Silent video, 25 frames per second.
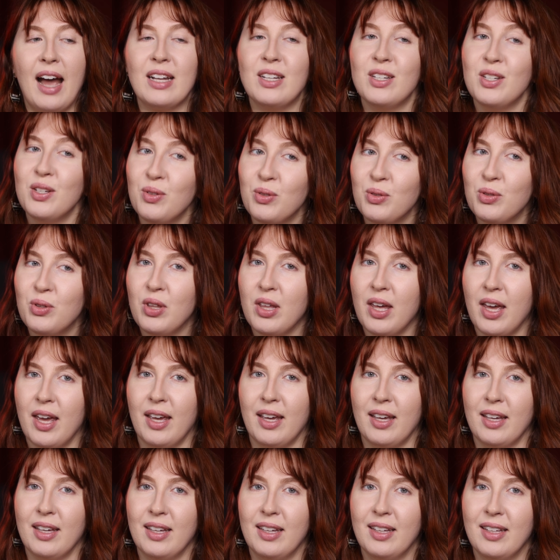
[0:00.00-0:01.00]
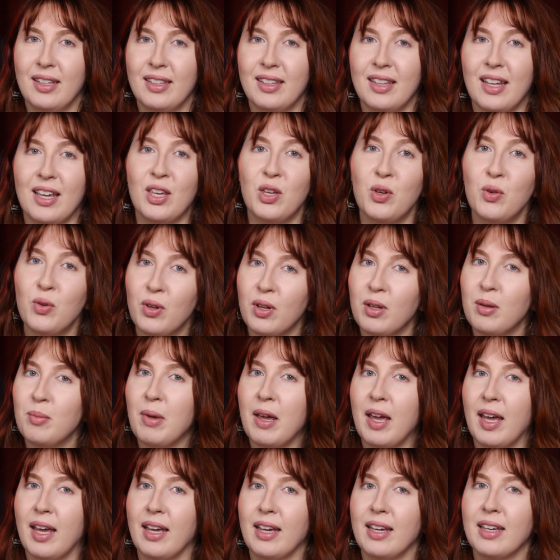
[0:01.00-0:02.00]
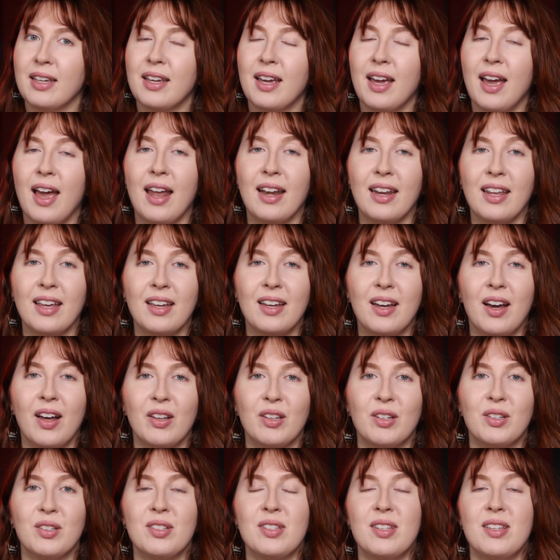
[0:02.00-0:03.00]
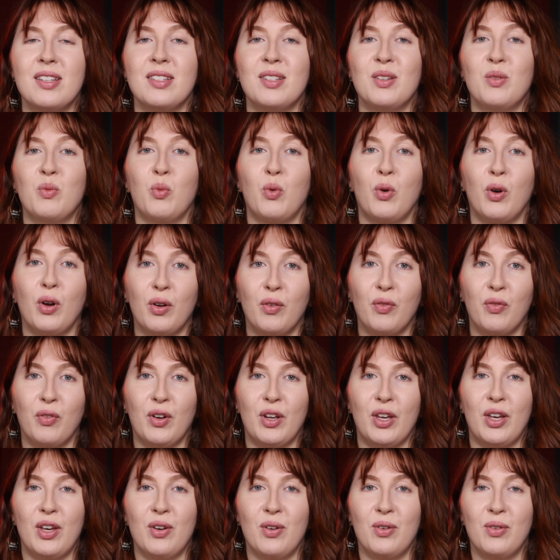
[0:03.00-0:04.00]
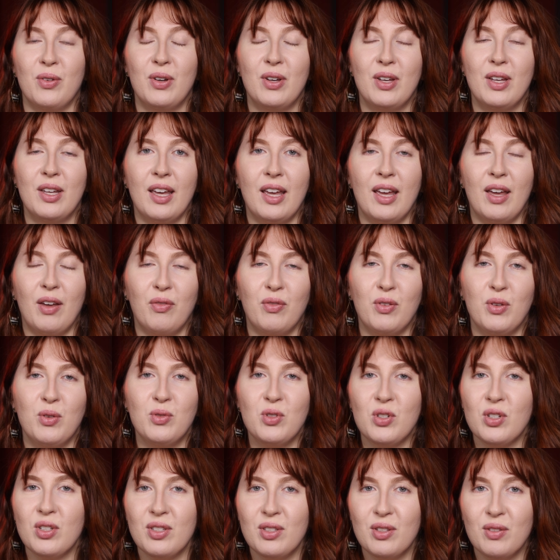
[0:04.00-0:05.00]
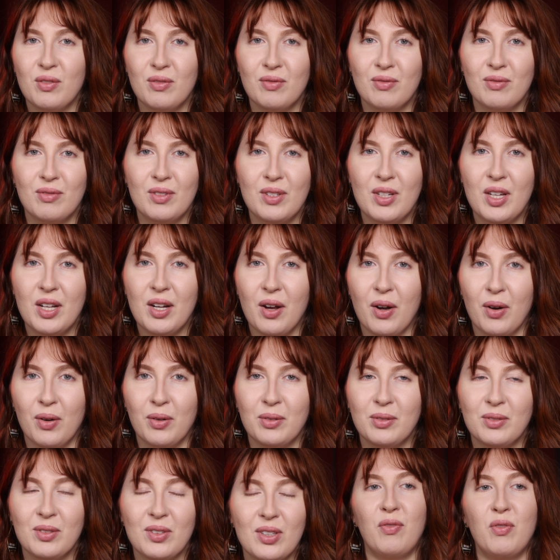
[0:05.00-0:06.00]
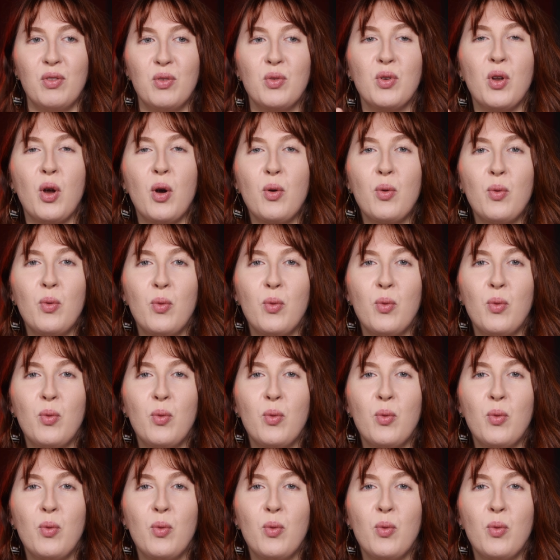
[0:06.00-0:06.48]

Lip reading: do think that you can make any color season work for you if you just, if you know